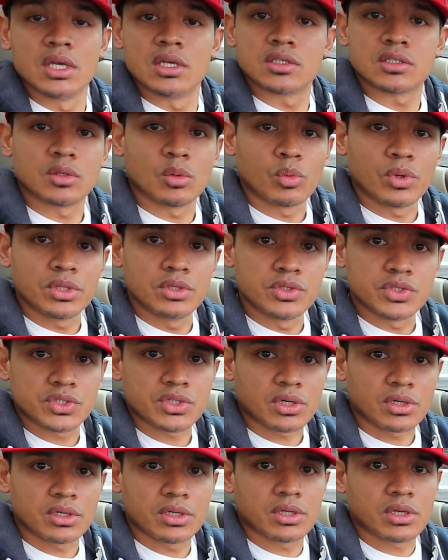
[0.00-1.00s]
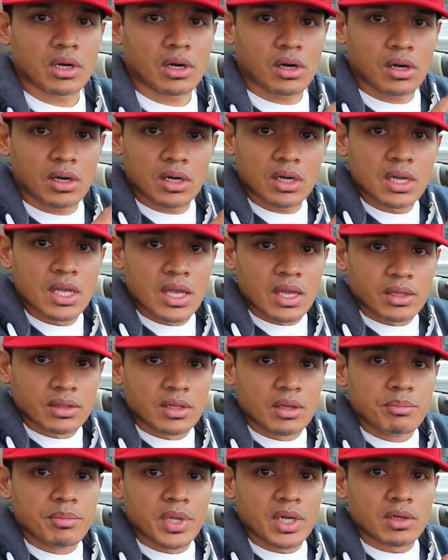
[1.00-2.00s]
So when you start your car,
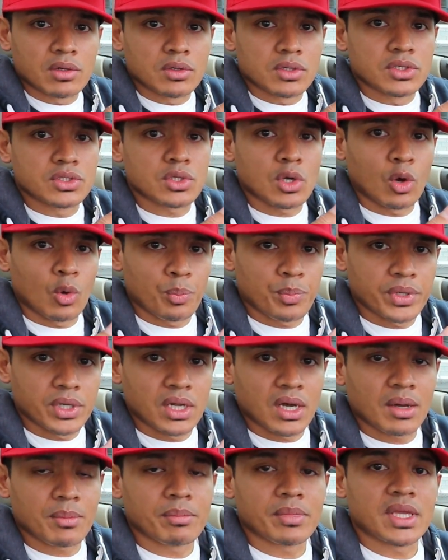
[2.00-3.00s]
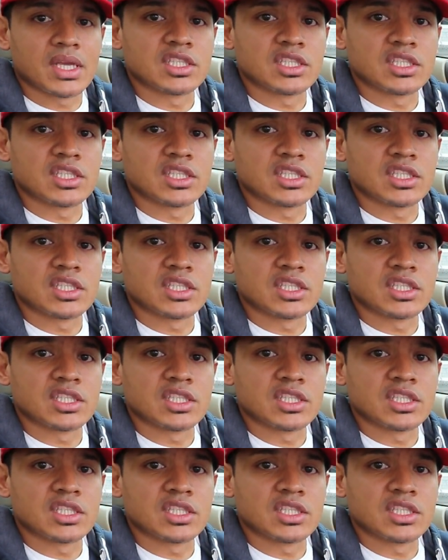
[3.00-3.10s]
the mirrors open up,